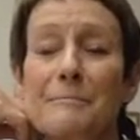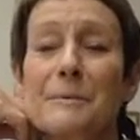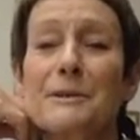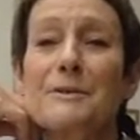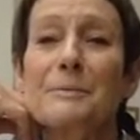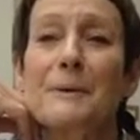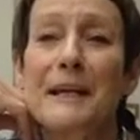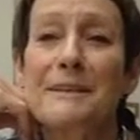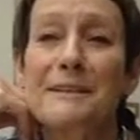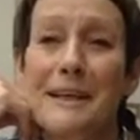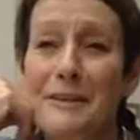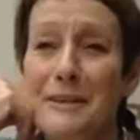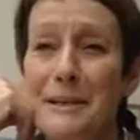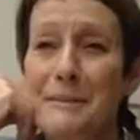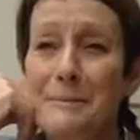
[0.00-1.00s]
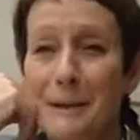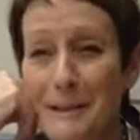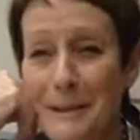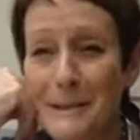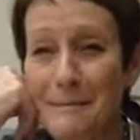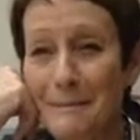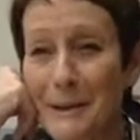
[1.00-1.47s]
persuade Terry to
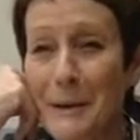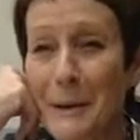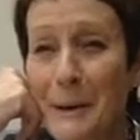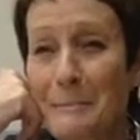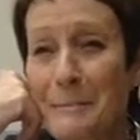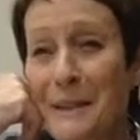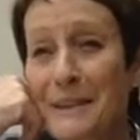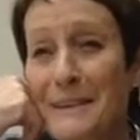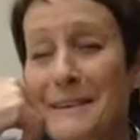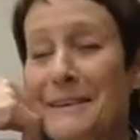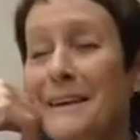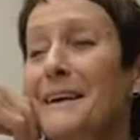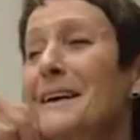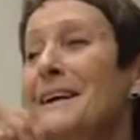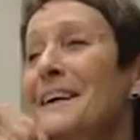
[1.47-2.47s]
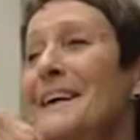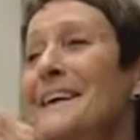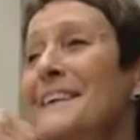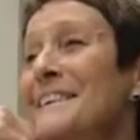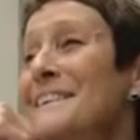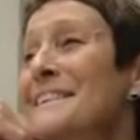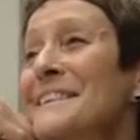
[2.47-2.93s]
buy some carpets,
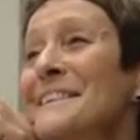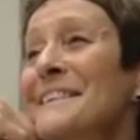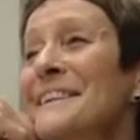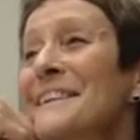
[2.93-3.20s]
and